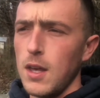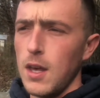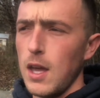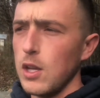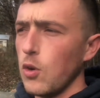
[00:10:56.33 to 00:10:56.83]

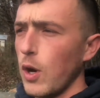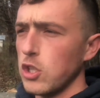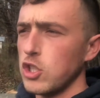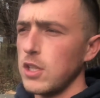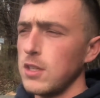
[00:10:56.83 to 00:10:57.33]
any
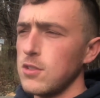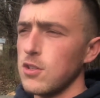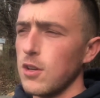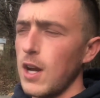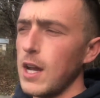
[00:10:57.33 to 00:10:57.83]
questions
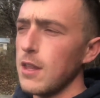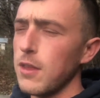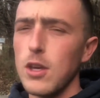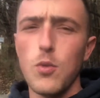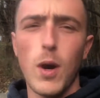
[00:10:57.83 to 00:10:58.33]
or
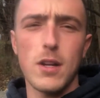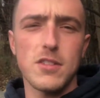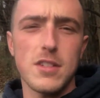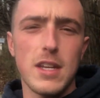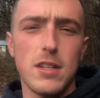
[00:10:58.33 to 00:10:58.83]
anything you want to
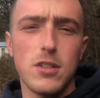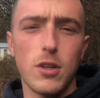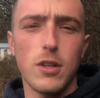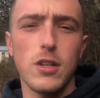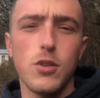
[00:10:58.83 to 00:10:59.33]
see
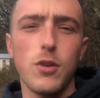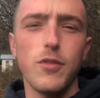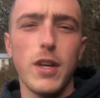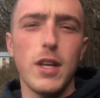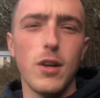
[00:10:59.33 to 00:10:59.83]
turned into a
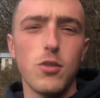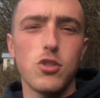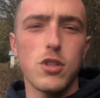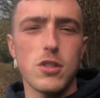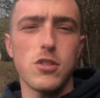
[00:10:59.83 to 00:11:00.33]
video,
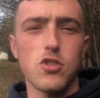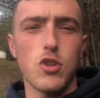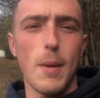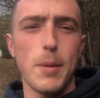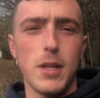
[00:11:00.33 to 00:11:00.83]
just
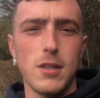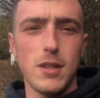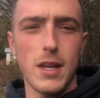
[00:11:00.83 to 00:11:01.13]
drop it into the